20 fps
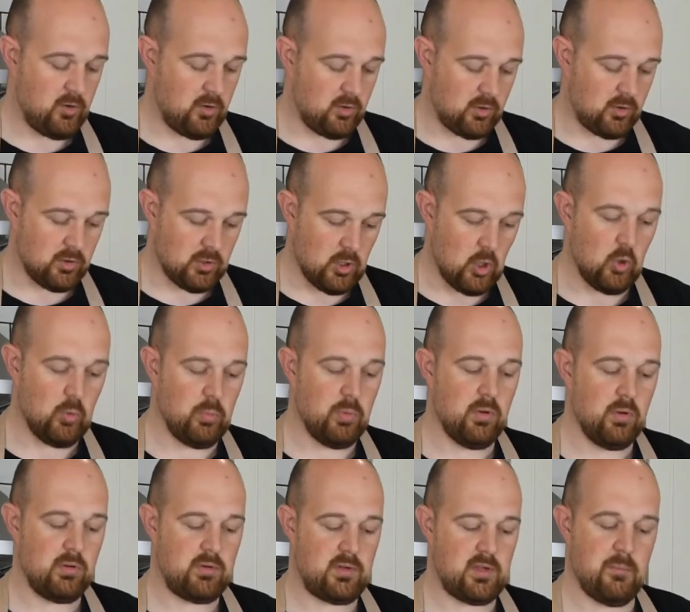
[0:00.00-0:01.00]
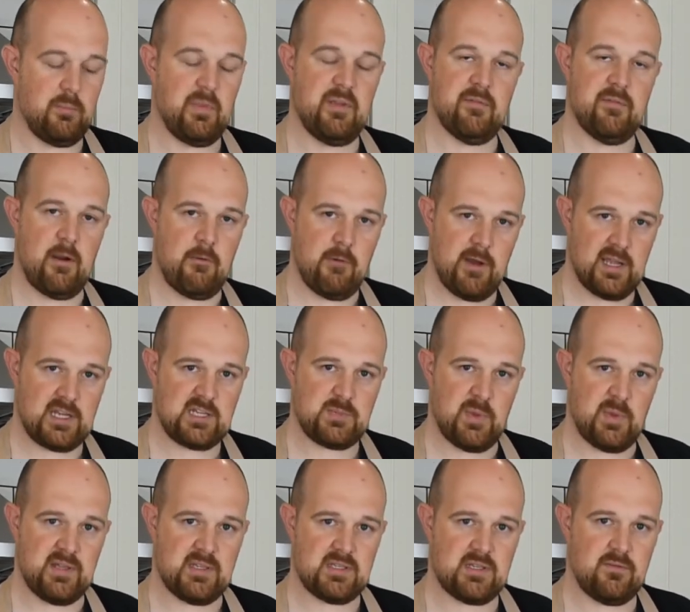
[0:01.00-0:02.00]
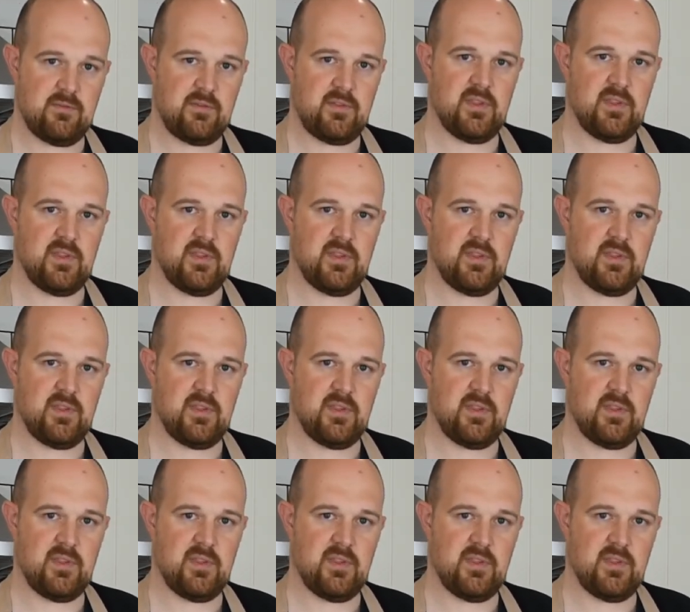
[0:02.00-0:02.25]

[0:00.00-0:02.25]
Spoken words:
Global can be very expensive.